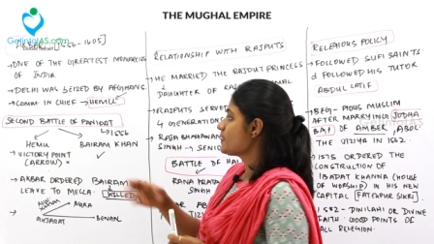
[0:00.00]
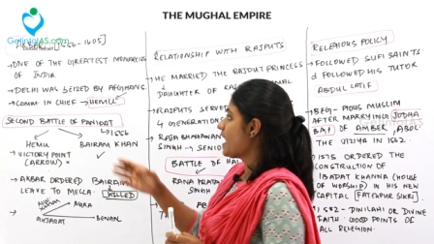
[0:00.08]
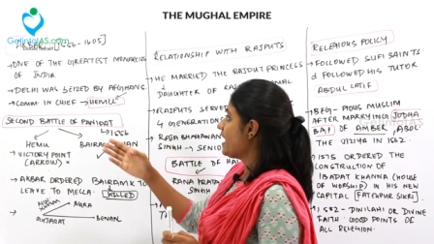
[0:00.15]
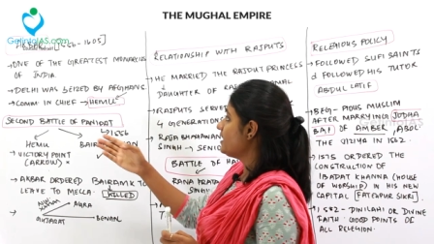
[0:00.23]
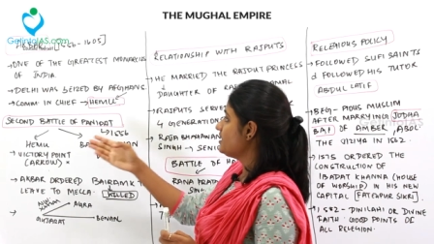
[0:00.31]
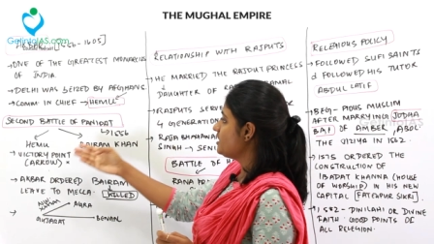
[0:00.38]

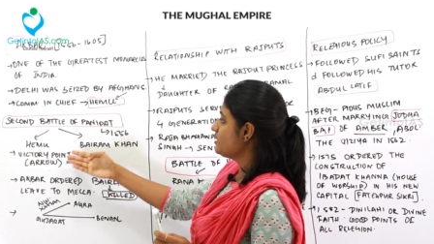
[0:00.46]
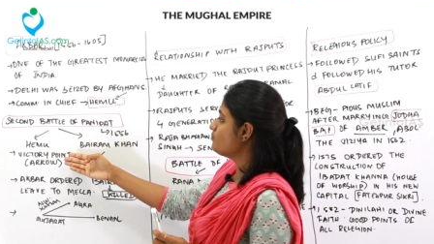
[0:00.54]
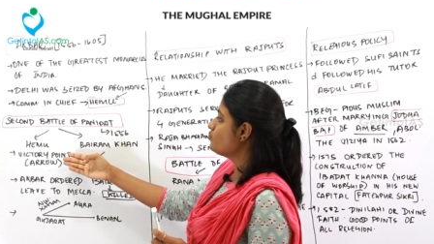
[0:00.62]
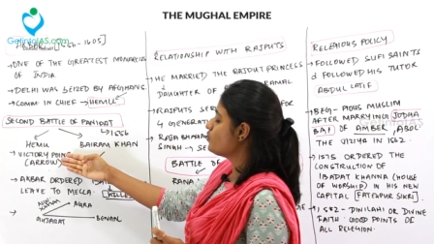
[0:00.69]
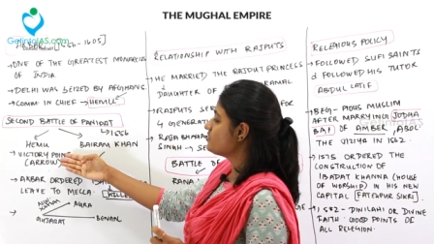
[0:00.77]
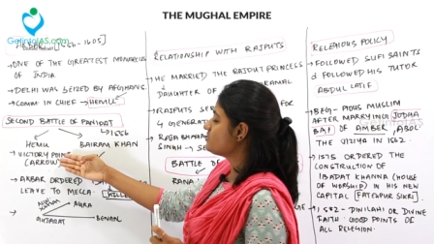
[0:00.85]
And
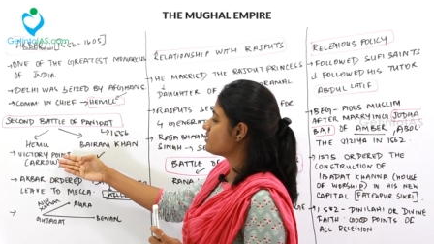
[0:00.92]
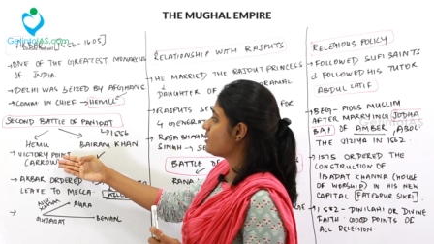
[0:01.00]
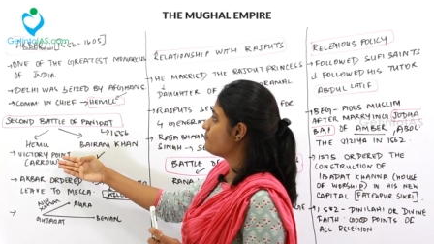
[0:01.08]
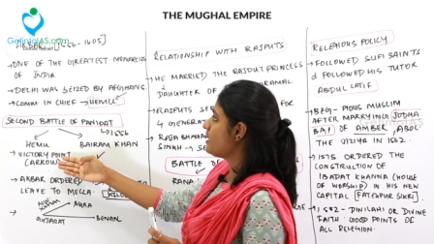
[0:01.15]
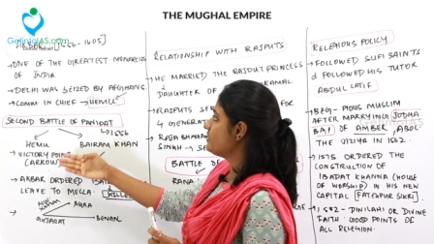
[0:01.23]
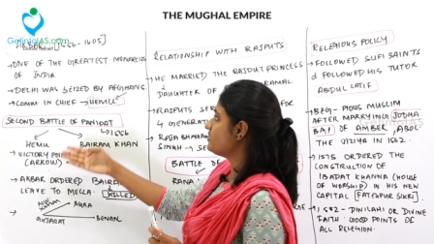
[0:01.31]
Himu was the
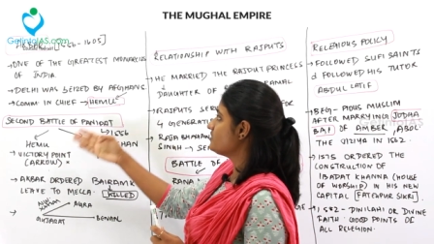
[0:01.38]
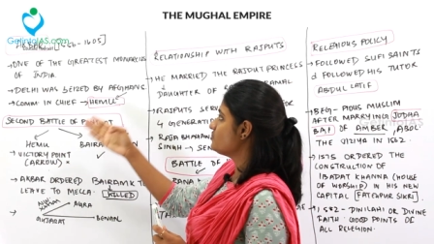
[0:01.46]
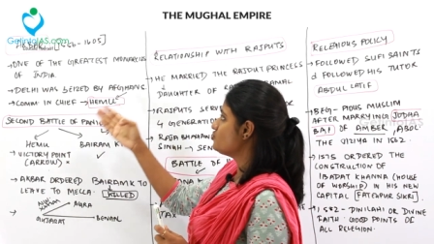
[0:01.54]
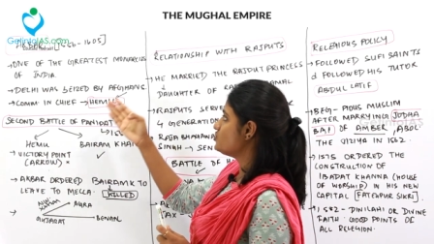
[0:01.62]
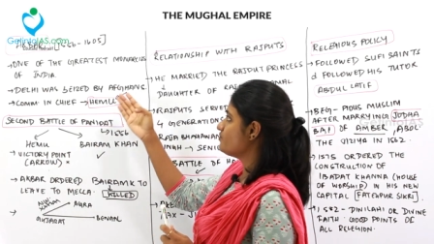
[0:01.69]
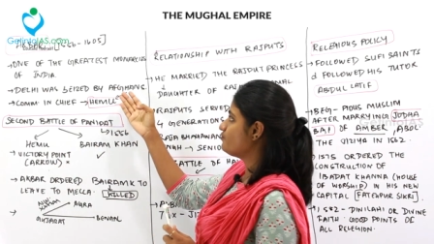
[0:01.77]

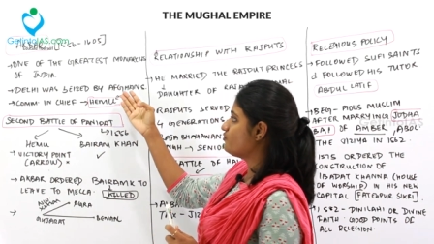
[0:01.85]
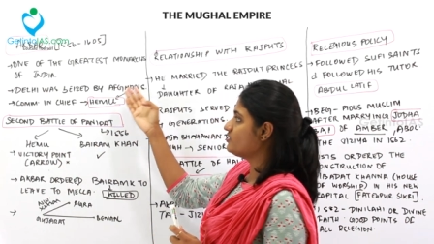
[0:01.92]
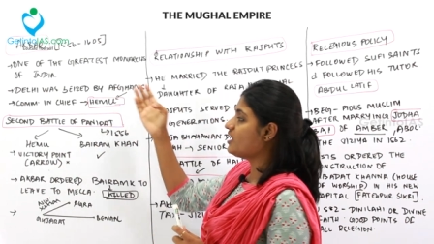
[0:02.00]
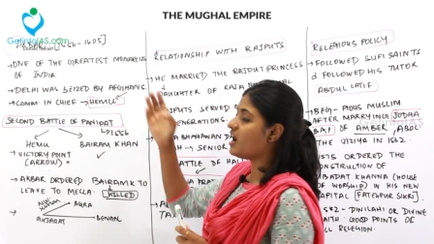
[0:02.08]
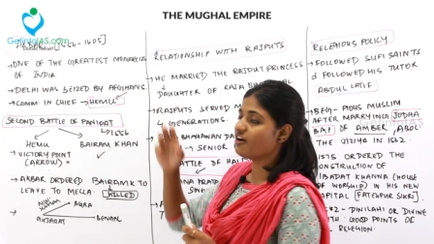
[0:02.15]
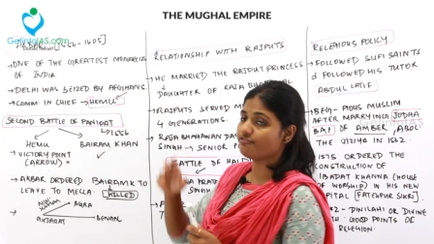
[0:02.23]
commander-in-chief for
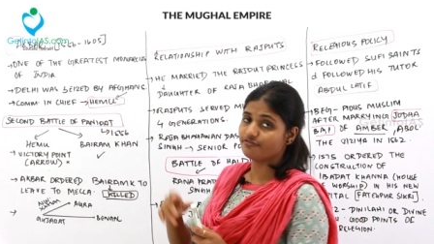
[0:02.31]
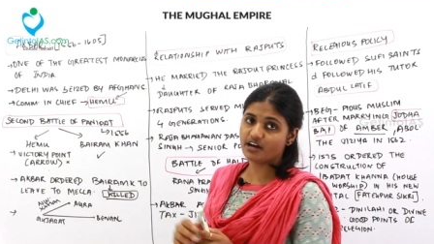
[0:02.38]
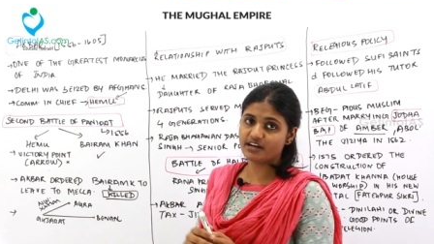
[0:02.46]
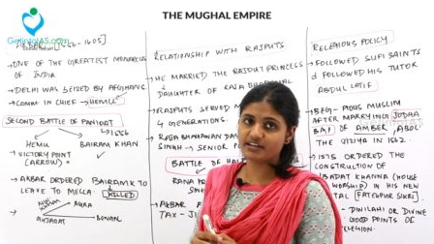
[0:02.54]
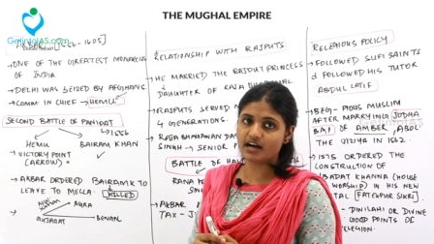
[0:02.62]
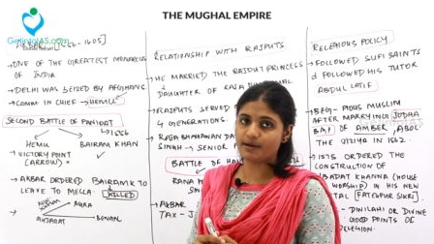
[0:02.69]
the
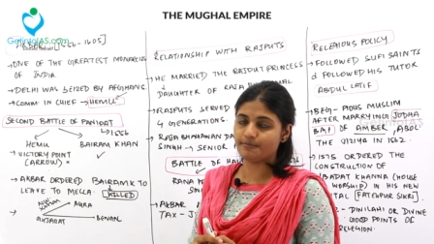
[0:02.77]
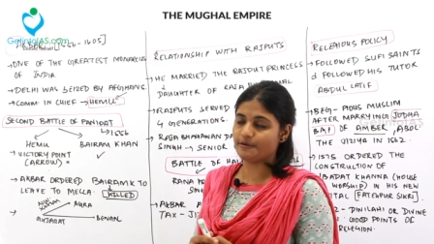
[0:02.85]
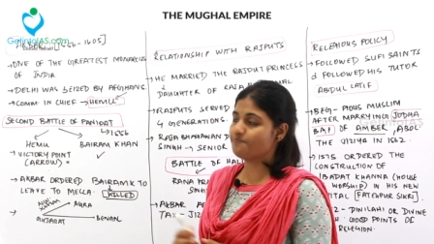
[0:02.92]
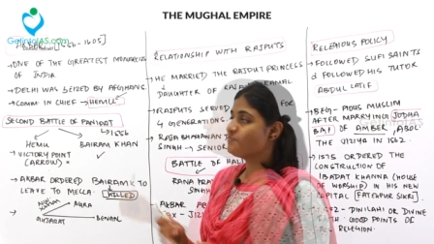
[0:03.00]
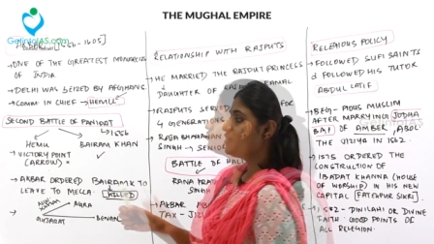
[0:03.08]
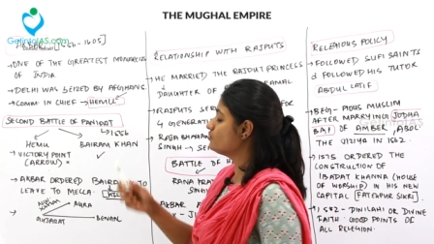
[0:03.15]
Afghan
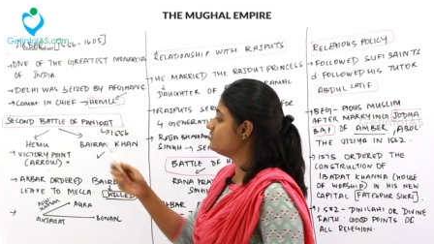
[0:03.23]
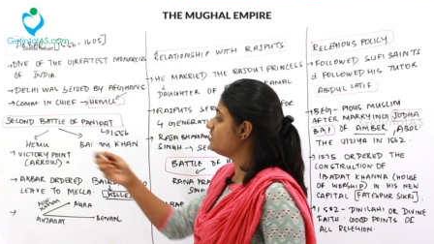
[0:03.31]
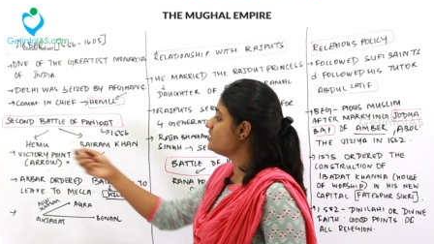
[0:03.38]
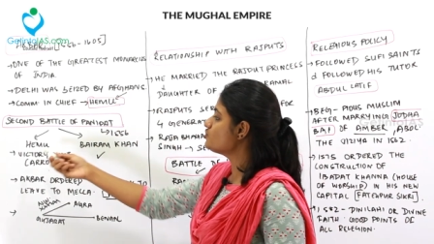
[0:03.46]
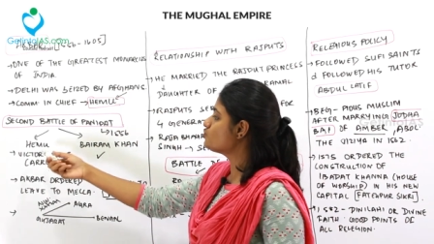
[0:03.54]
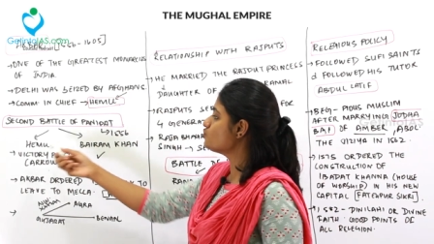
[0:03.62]
army. So
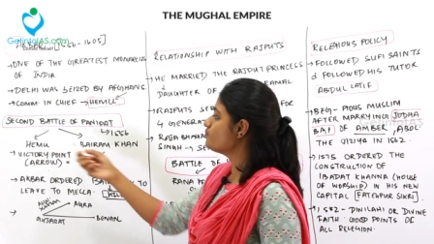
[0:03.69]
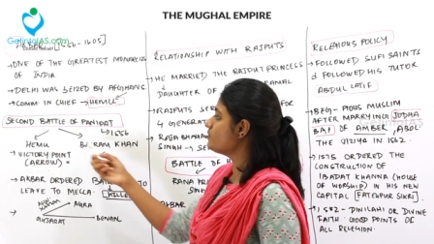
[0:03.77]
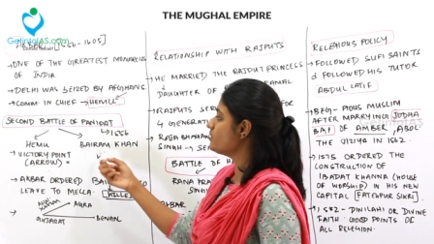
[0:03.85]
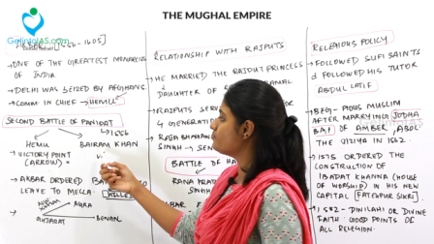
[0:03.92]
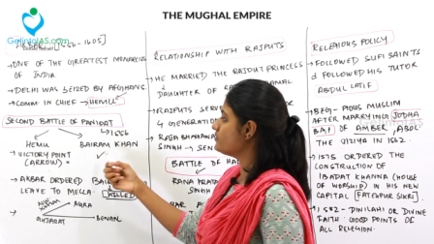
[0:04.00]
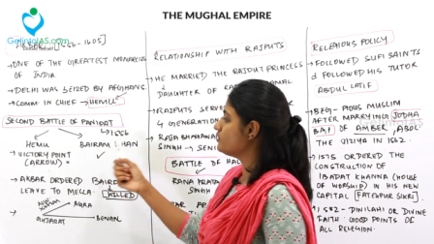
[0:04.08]
these two
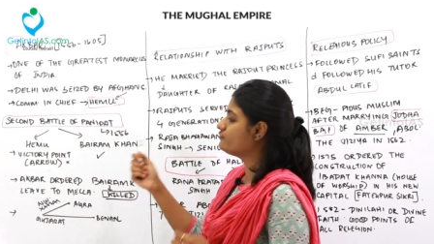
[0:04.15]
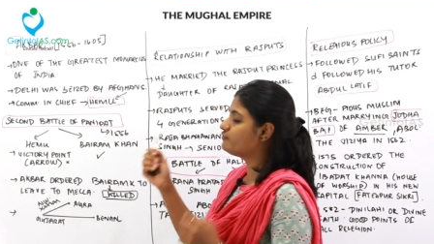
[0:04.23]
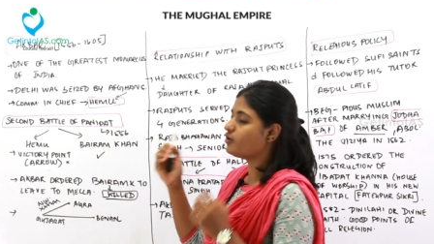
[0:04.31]
people